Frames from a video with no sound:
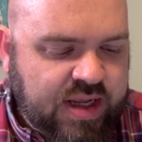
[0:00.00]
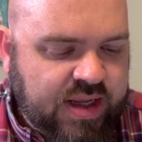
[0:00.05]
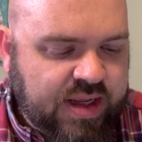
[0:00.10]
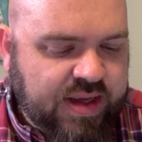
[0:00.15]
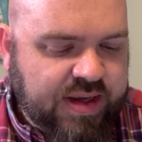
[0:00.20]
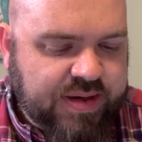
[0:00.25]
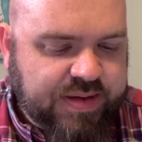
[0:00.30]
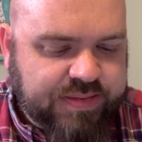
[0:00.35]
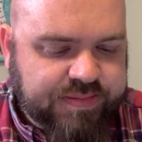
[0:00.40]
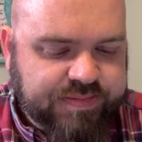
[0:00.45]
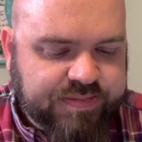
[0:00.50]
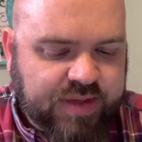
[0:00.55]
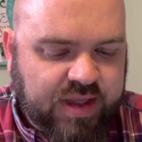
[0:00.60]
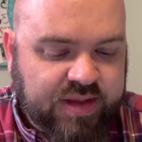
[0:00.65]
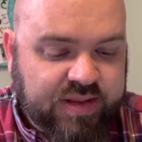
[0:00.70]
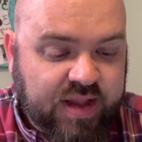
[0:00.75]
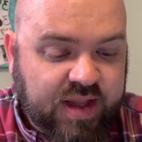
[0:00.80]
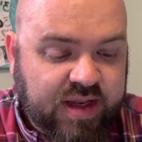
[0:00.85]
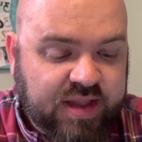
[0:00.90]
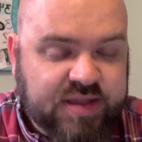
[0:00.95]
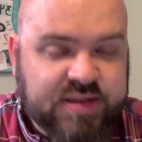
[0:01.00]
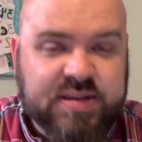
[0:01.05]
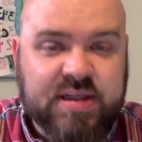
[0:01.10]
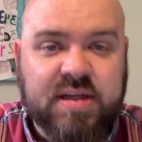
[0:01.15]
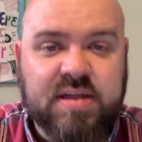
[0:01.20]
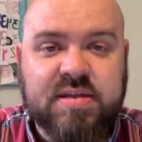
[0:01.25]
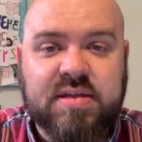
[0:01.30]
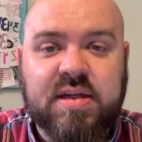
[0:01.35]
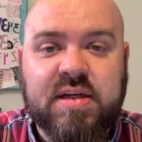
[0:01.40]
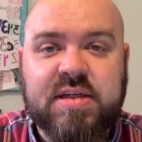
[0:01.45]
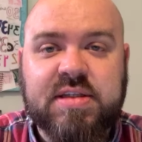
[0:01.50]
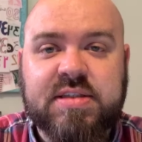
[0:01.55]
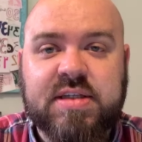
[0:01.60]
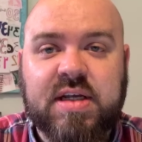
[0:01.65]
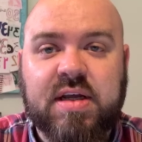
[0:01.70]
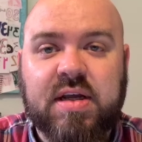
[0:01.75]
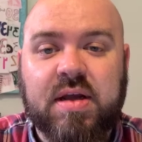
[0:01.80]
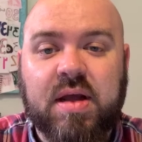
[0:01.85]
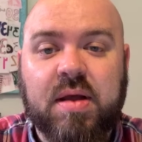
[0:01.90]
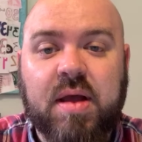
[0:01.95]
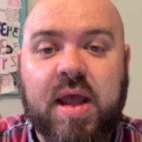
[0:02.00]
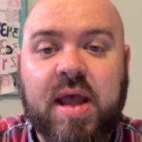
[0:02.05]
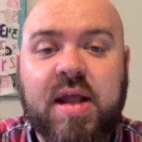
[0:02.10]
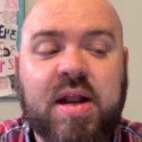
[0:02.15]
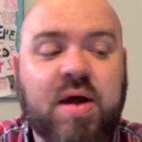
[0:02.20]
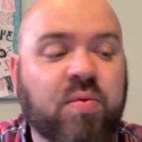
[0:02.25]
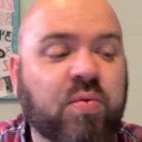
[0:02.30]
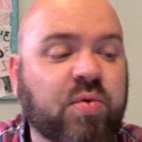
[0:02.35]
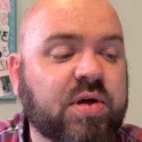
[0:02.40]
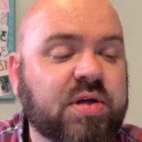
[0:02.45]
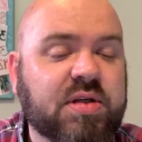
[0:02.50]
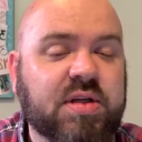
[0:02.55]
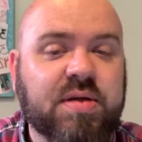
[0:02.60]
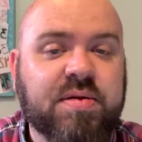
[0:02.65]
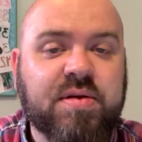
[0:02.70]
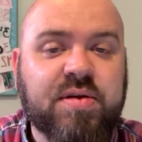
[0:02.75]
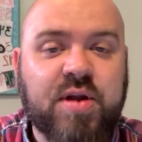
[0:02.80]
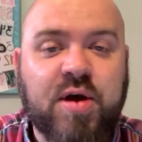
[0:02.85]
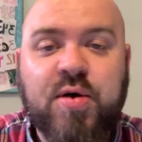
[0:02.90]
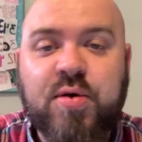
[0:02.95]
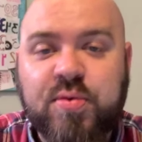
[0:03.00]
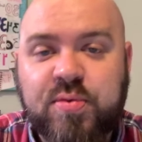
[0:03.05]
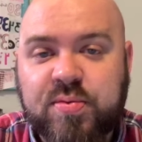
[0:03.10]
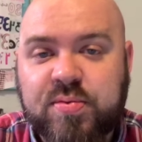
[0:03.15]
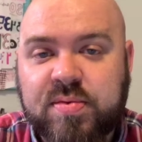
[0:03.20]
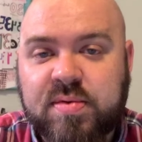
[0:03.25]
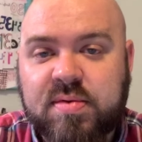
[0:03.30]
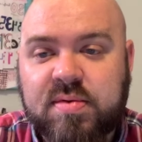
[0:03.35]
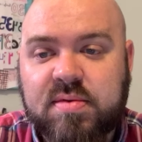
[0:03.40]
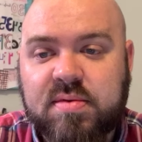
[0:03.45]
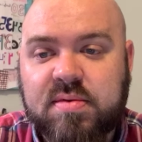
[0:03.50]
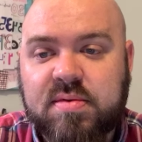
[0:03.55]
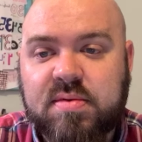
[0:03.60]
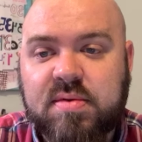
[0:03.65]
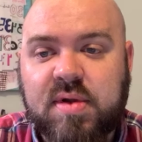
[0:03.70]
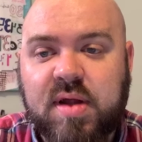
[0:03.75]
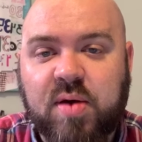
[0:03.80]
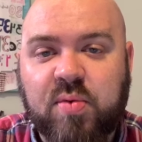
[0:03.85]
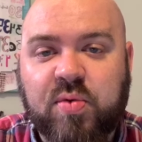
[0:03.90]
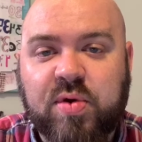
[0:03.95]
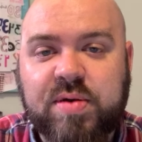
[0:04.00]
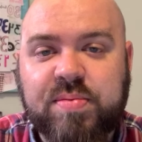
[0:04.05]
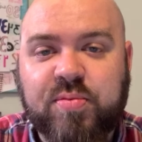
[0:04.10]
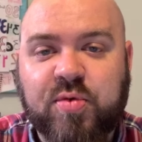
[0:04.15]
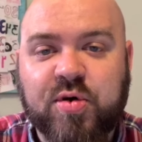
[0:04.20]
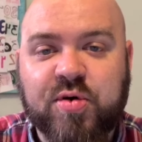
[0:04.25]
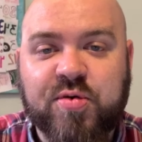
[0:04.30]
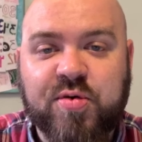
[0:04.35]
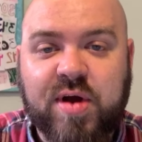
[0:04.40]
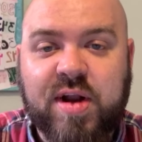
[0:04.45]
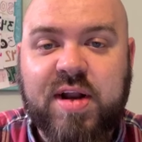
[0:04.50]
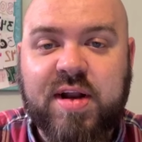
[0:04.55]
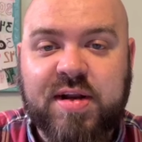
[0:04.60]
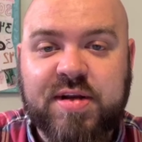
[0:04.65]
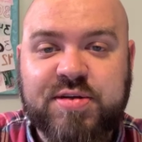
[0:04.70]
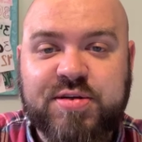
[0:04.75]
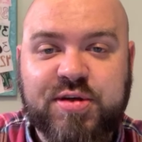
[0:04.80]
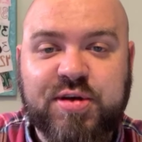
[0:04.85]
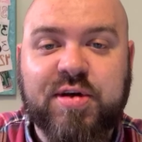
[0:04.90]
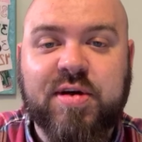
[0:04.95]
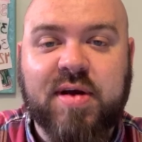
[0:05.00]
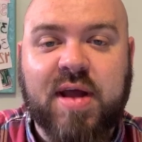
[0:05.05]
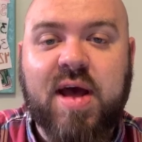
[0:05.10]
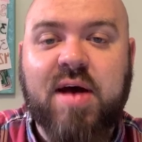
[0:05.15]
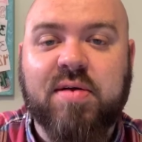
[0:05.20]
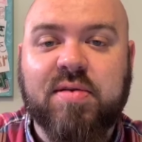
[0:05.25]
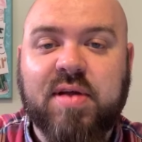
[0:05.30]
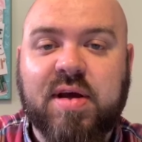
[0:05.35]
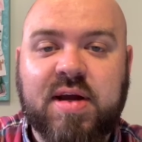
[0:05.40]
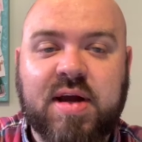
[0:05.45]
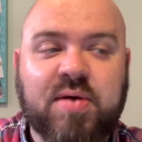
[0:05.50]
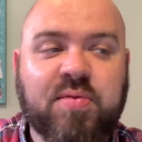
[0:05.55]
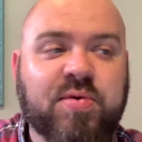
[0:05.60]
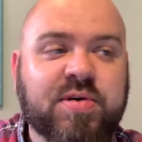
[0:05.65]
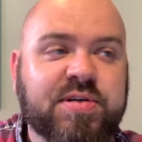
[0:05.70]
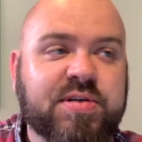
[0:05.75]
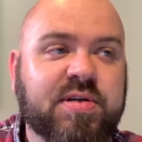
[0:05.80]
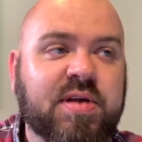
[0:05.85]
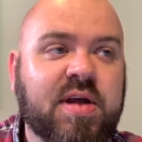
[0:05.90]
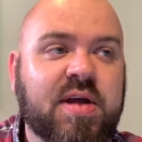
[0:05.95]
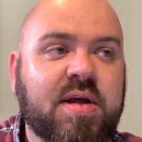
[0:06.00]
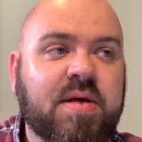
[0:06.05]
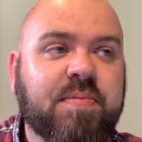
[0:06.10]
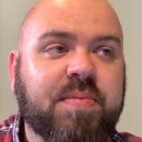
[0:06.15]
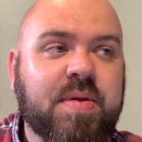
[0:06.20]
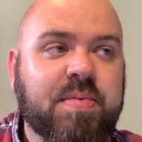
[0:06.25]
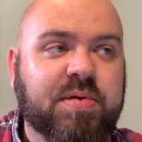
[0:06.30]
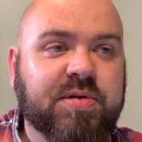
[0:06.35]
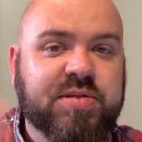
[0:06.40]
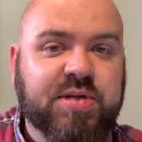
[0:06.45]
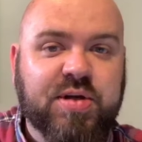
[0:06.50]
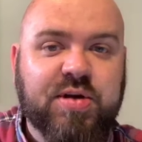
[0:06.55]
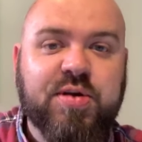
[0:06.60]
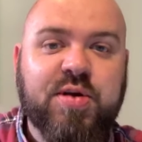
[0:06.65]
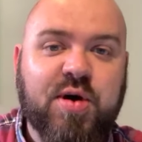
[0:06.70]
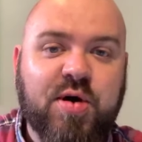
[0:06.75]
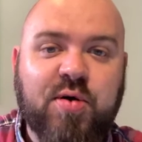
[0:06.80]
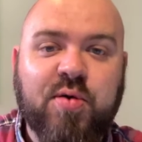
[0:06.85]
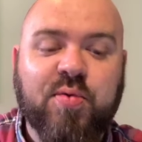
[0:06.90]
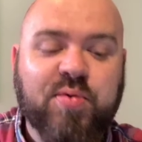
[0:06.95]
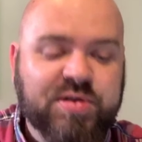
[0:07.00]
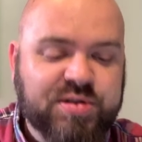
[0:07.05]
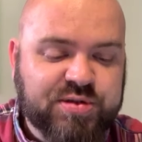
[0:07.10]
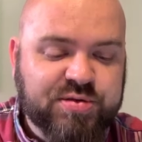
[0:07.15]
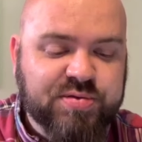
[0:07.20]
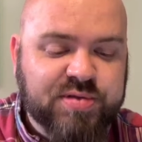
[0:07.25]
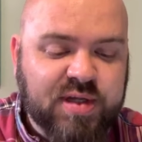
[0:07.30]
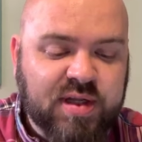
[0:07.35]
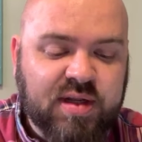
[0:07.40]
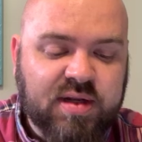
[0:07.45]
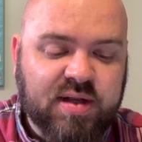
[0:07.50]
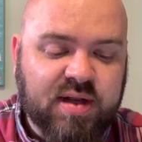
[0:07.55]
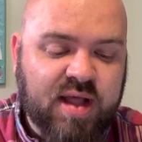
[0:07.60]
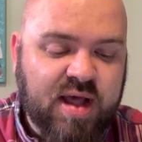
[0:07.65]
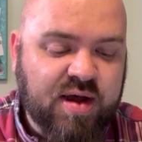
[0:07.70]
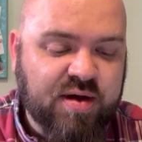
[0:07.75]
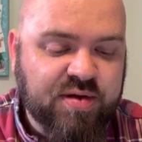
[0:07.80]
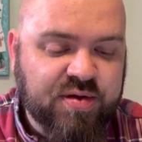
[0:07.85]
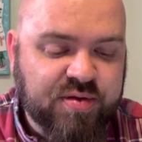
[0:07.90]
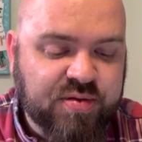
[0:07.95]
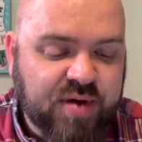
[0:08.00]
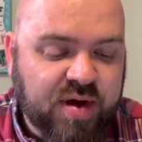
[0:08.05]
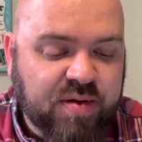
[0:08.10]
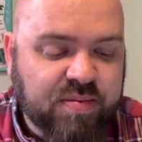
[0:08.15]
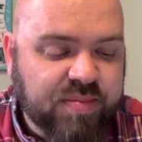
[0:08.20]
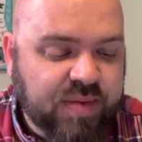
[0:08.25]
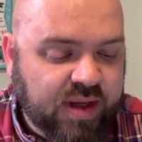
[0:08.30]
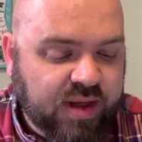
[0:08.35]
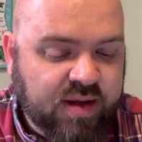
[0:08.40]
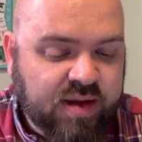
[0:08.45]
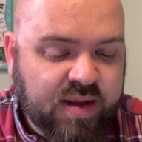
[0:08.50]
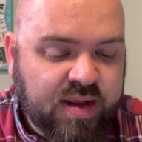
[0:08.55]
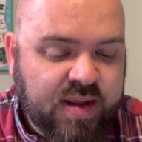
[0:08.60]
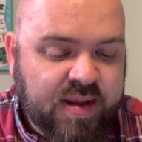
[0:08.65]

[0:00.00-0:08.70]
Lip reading: And then he says, and he's saying, and I want it known. I want more credited to your account. Like I want people to know what you did and how you helped me.